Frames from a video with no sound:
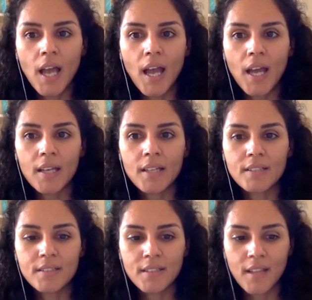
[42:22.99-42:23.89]

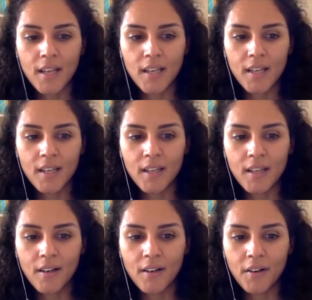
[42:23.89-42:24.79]
and
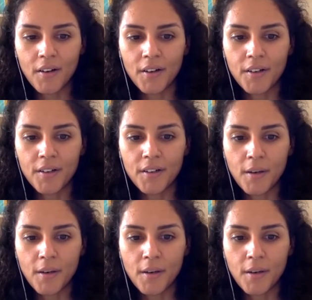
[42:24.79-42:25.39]
they are,